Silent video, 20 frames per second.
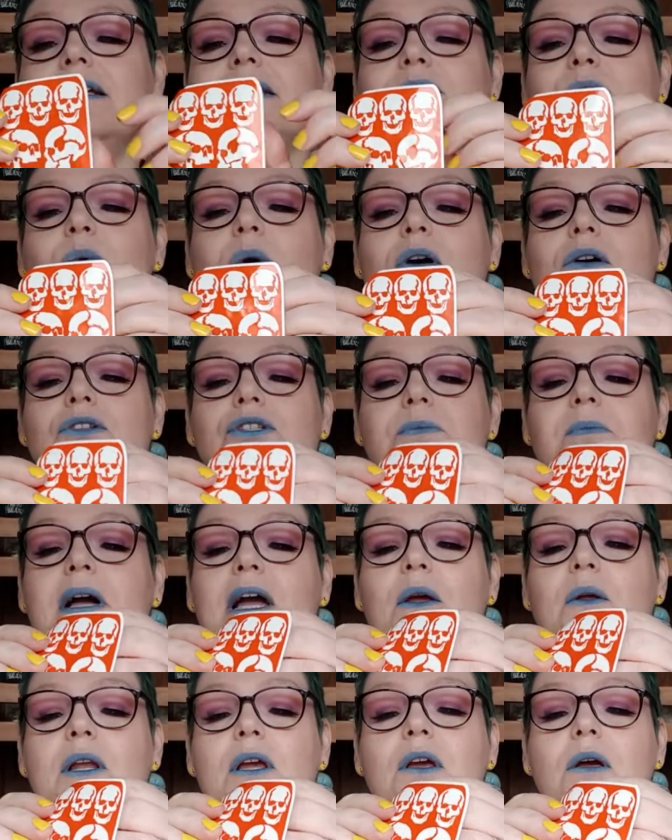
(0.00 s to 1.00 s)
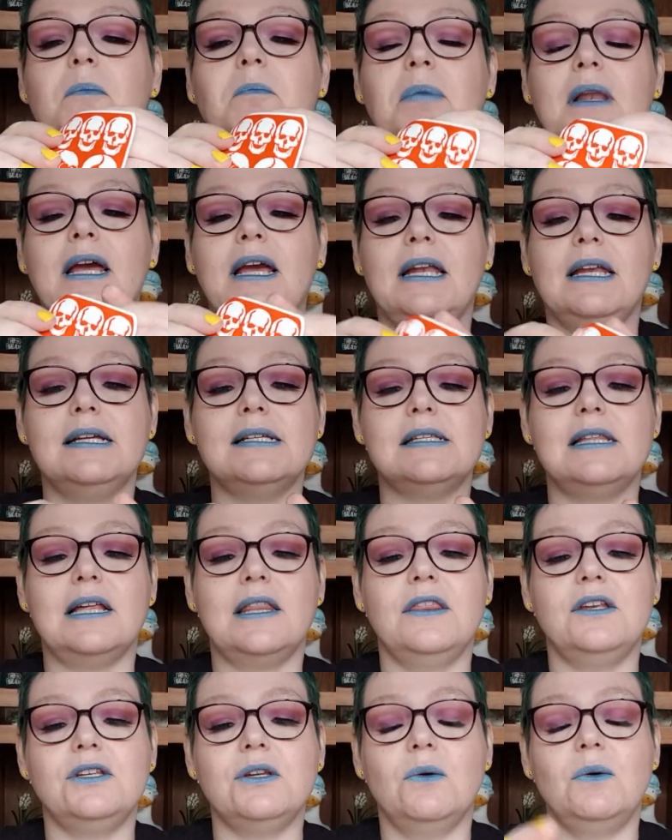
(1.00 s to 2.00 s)
swatch. My only complaint is
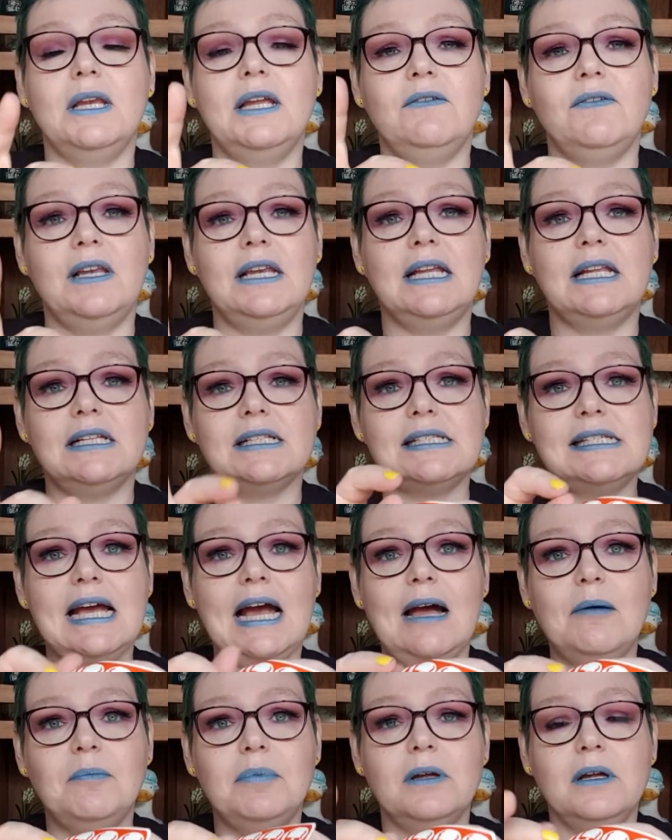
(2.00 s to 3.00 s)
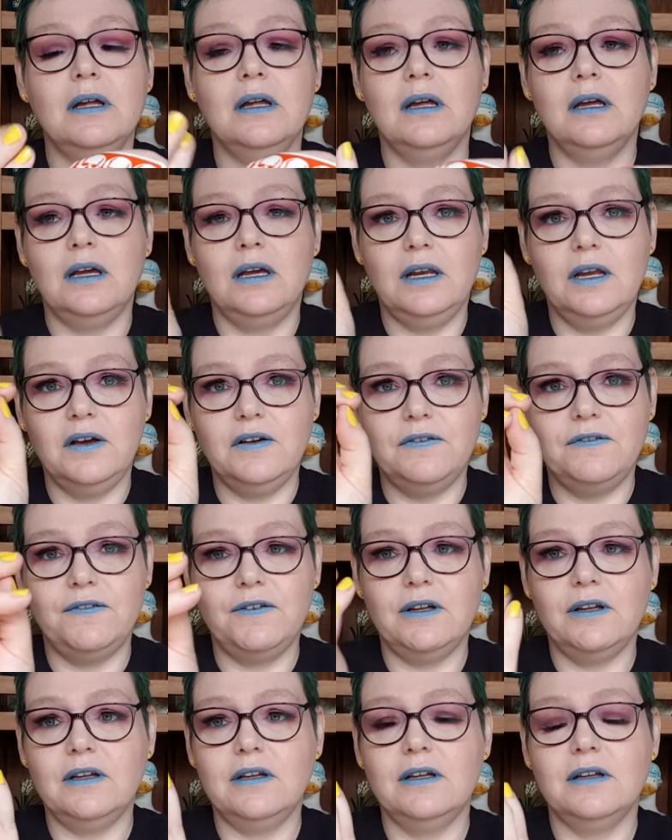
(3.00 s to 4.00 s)
that they don't leave a little tab, you know,
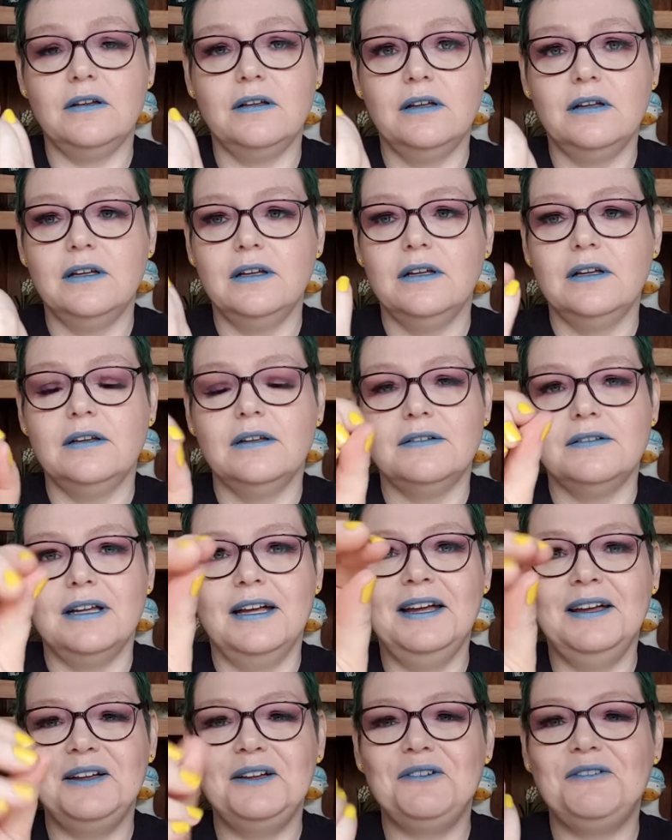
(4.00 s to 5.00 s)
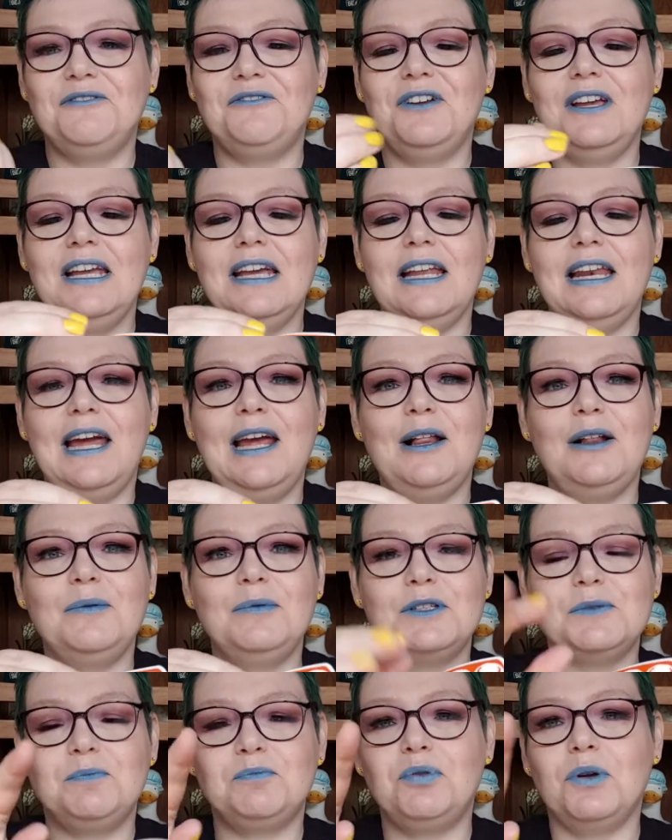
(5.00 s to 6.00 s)
for fingernail
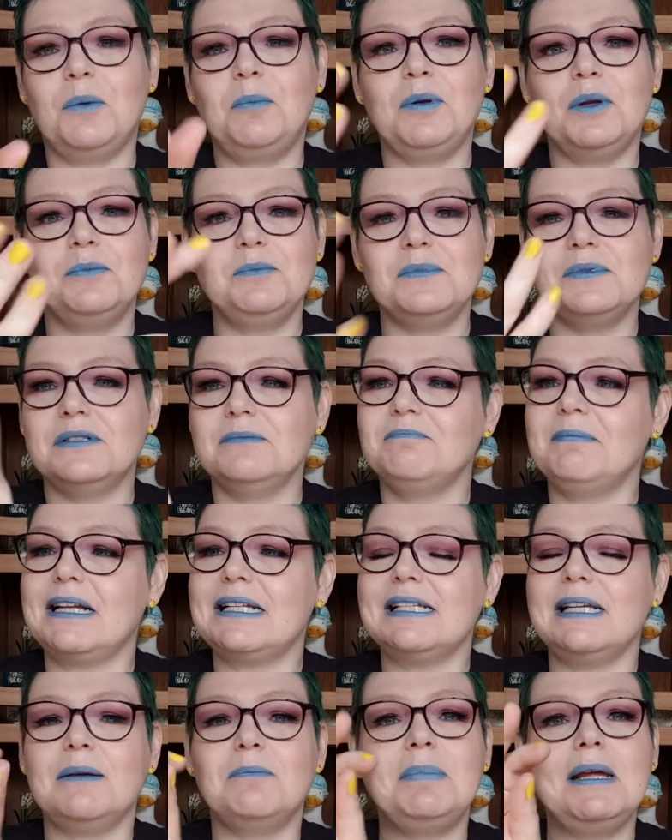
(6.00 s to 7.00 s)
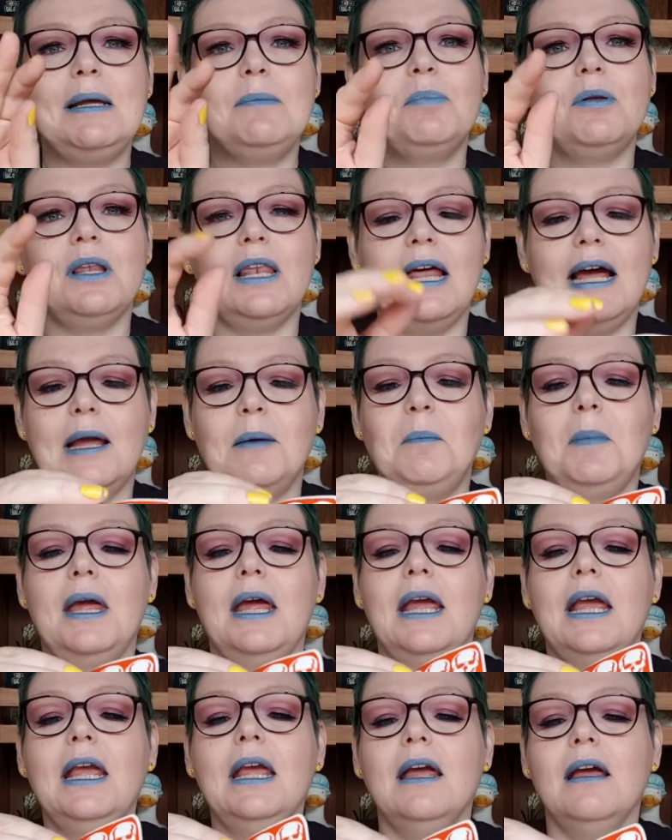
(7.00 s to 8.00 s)
problematic people like
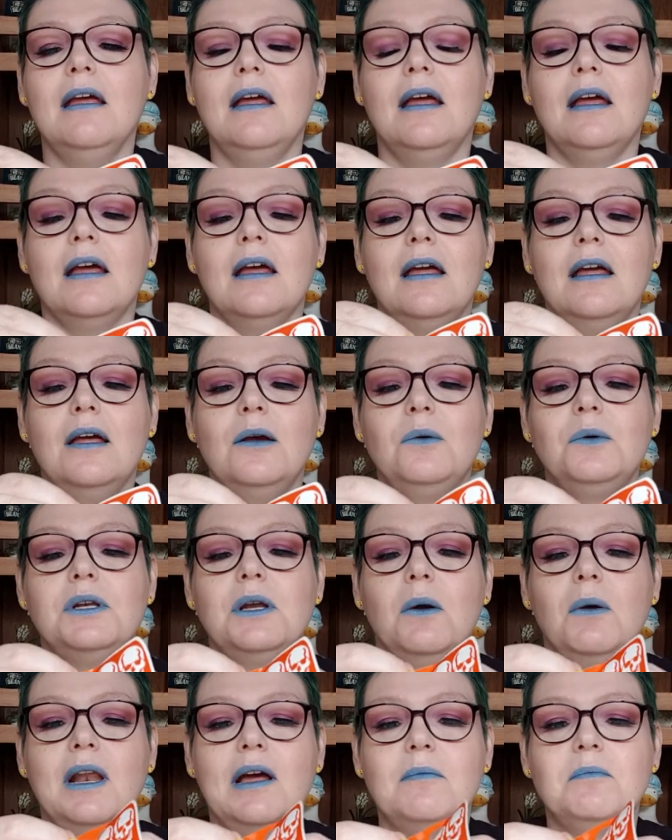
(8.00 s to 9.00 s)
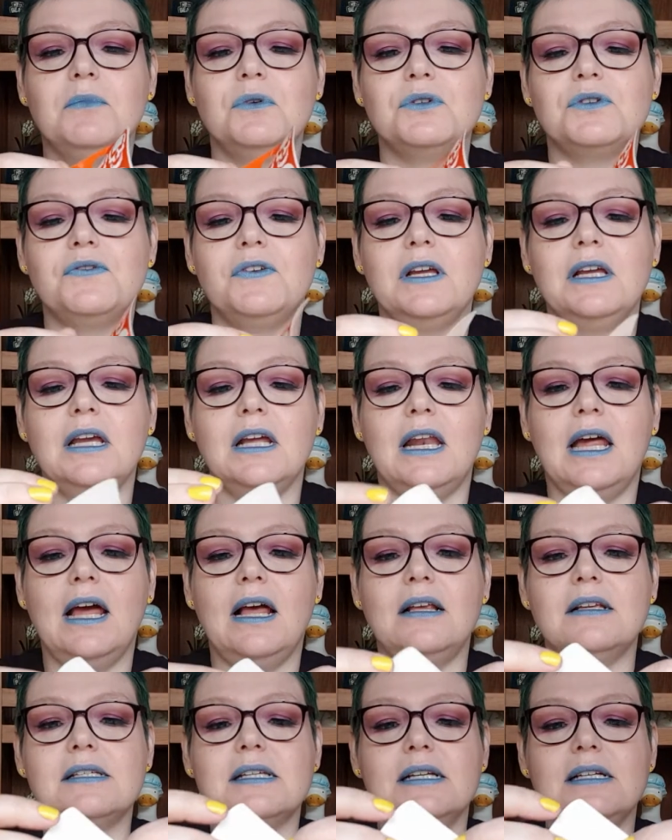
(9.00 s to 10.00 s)
me who don't have much
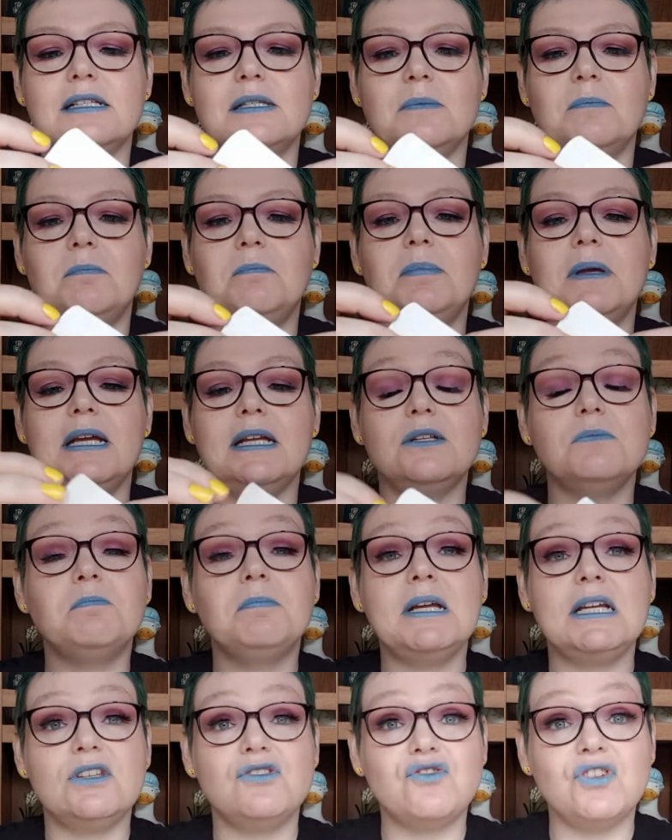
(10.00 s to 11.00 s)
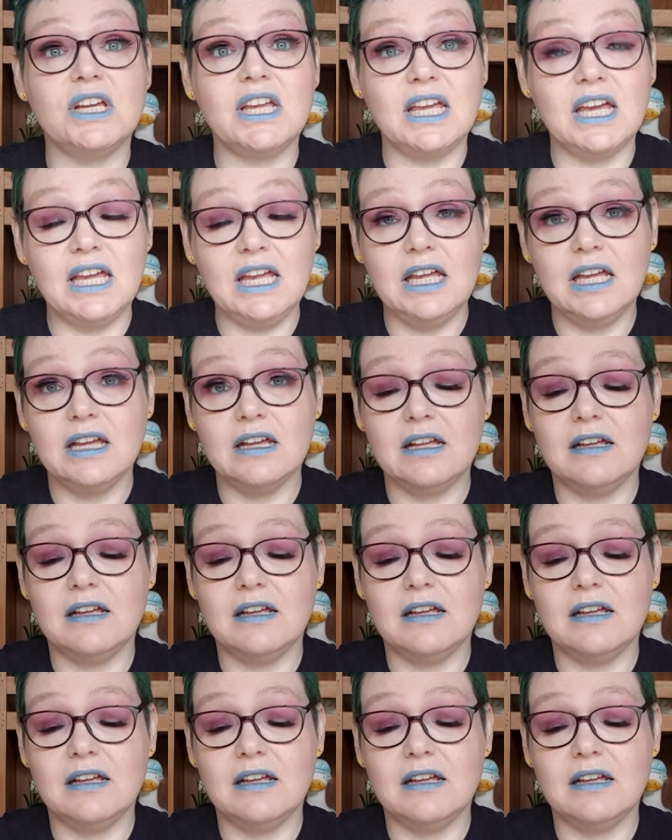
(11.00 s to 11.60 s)
fingernails. It's a bit tricky.